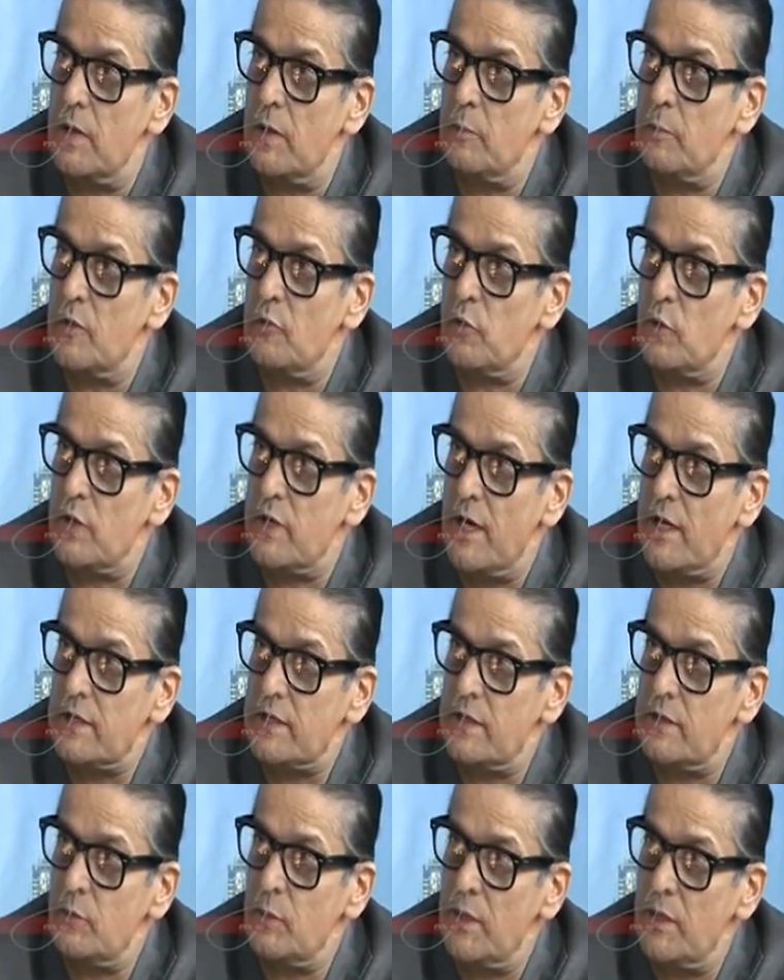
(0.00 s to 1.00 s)
before
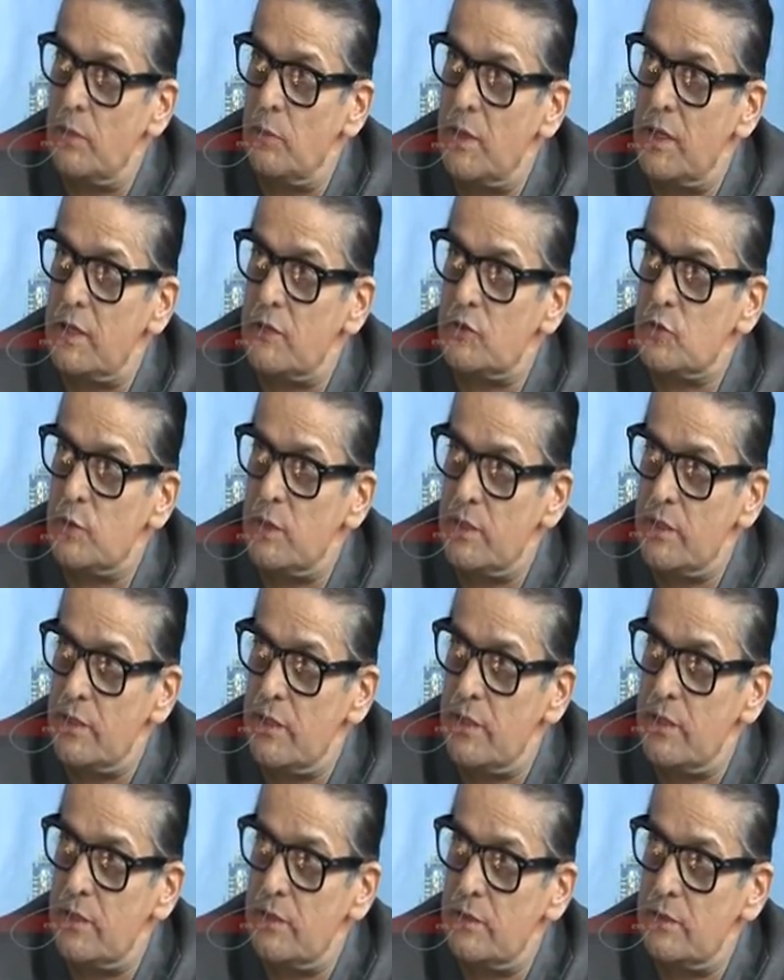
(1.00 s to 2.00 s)
Kathleen Wynne went to
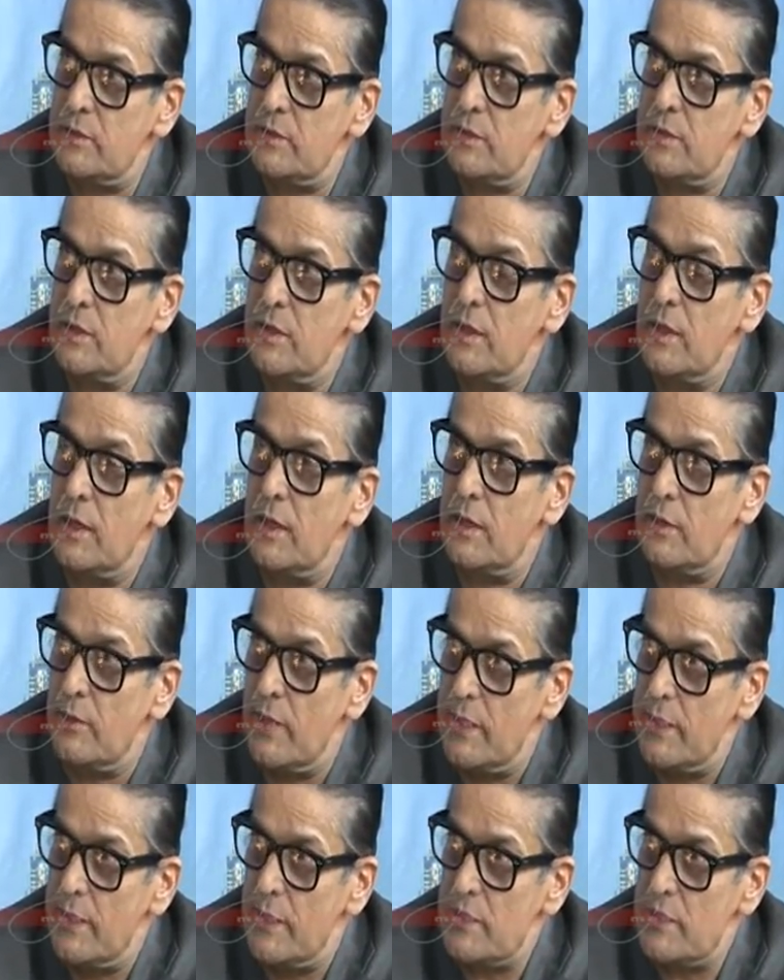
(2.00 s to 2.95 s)
India, right?